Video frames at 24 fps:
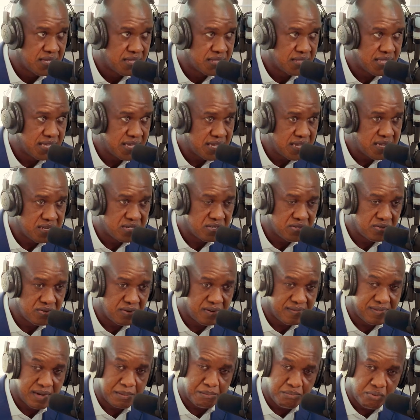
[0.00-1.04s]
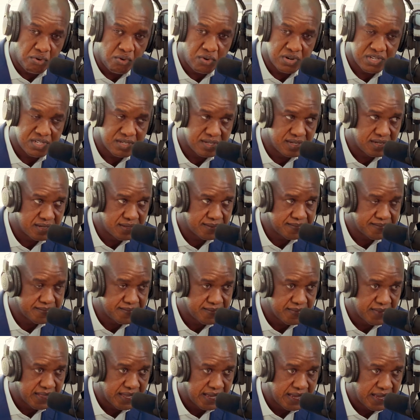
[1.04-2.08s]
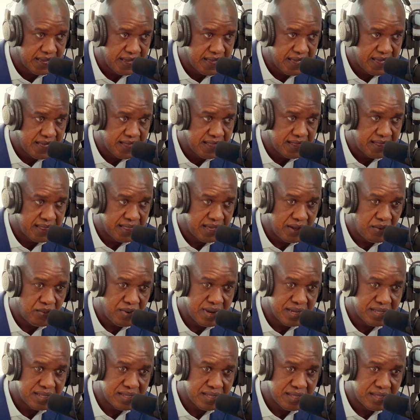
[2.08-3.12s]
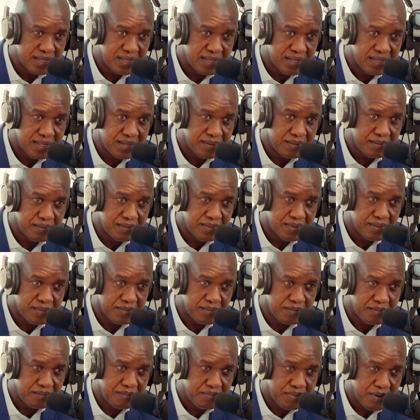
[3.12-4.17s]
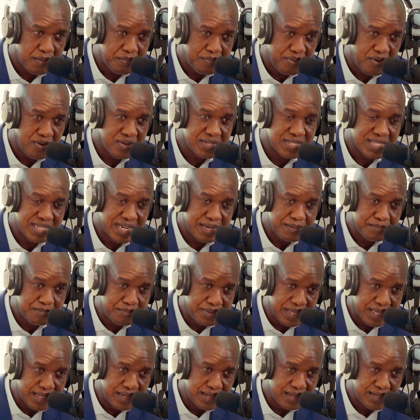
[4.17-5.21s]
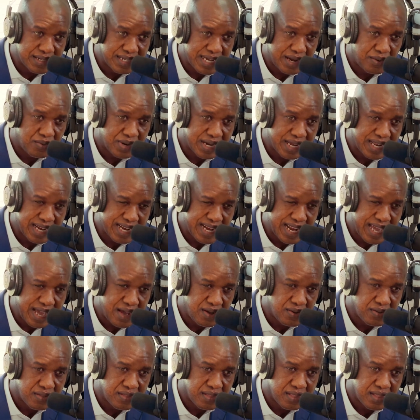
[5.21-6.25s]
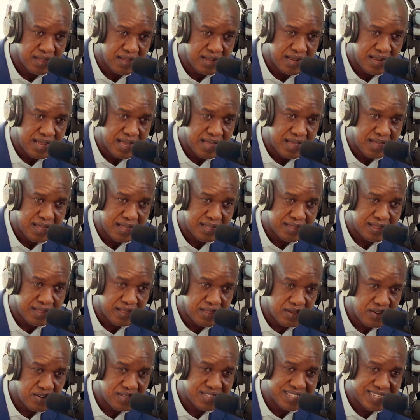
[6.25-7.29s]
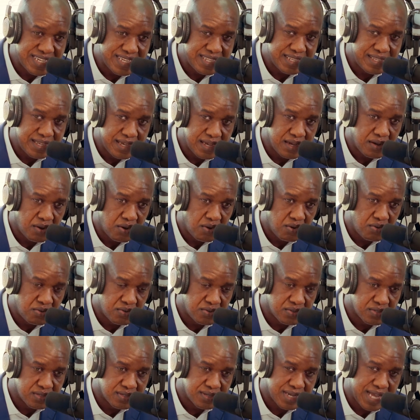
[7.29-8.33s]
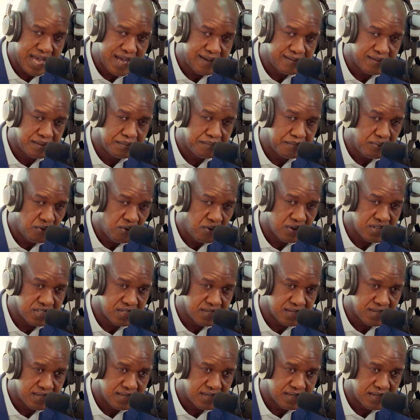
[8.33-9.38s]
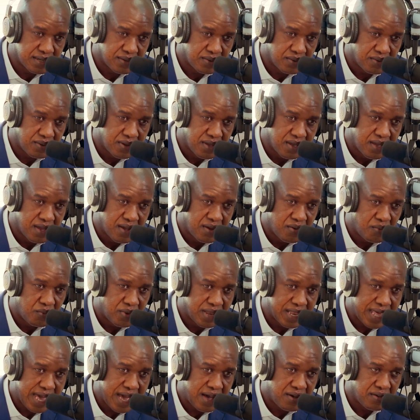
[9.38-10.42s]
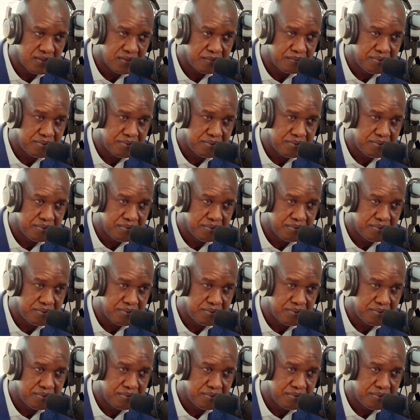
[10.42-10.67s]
The issue of abortion. They were proposing a bill that would allow 13 year olds to have abortion without